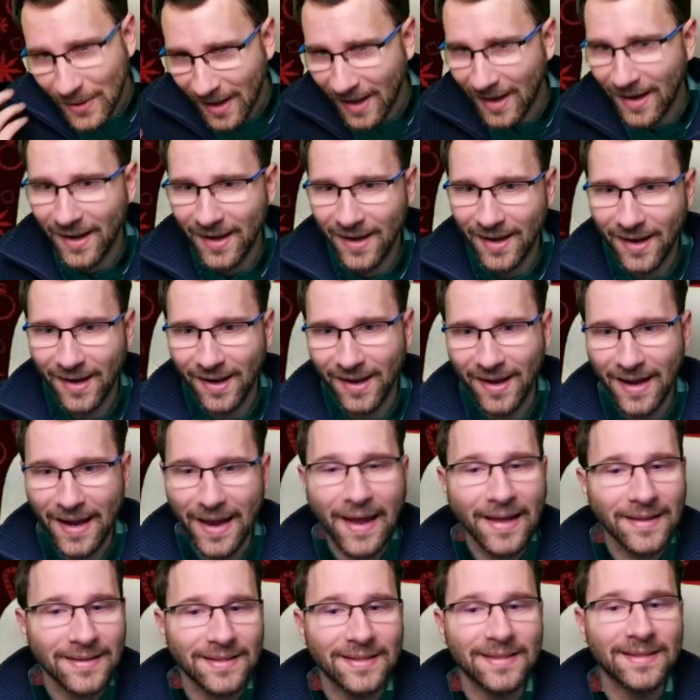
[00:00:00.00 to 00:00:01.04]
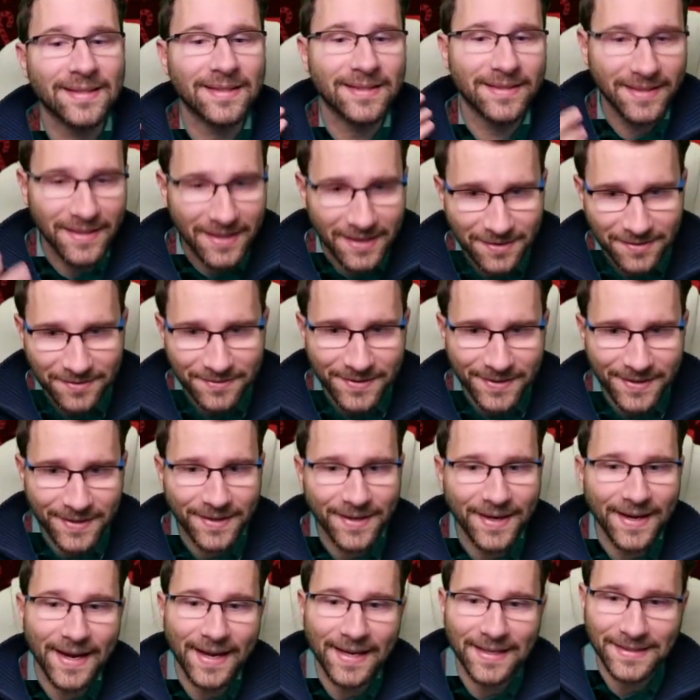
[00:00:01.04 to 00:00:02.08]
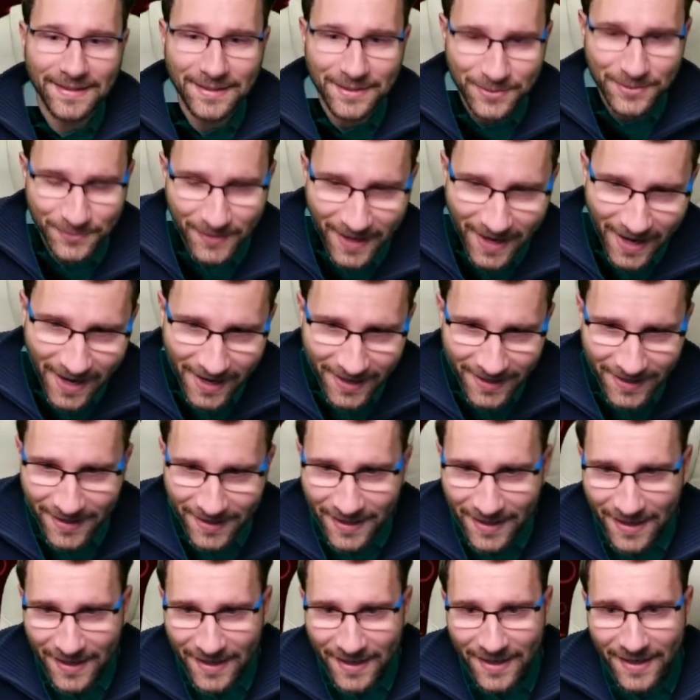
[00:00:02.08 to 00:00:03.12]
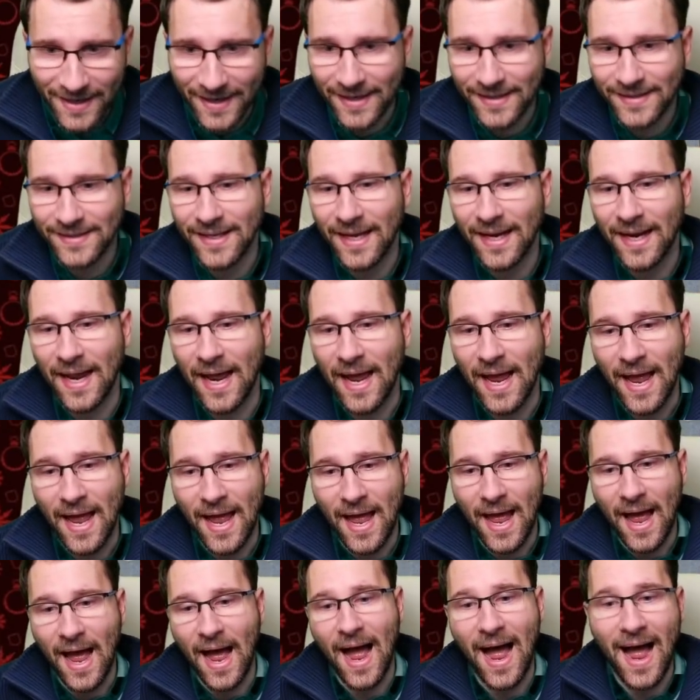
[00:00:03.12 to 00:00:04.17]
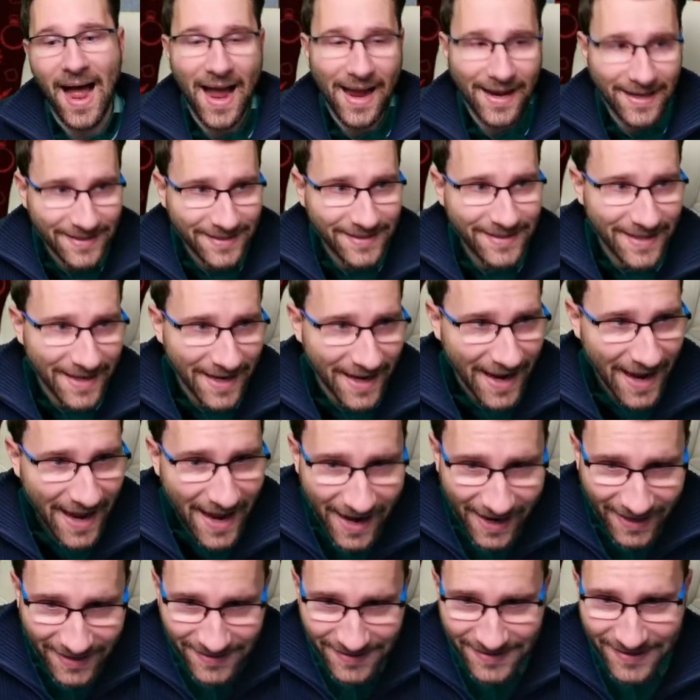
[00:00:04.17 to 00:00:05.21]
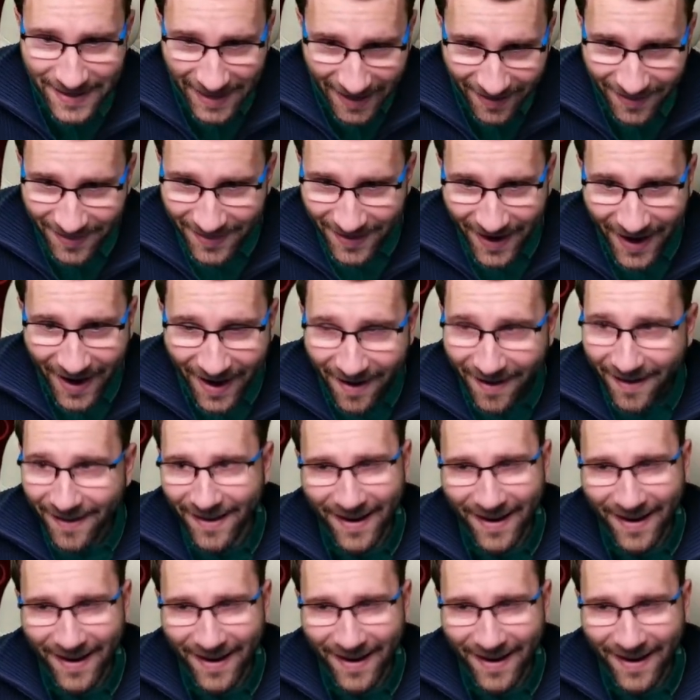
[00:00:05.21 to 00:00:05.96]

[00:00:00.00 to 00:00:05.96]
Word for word: at it. It's silver, it's red, there's an ice axe in there.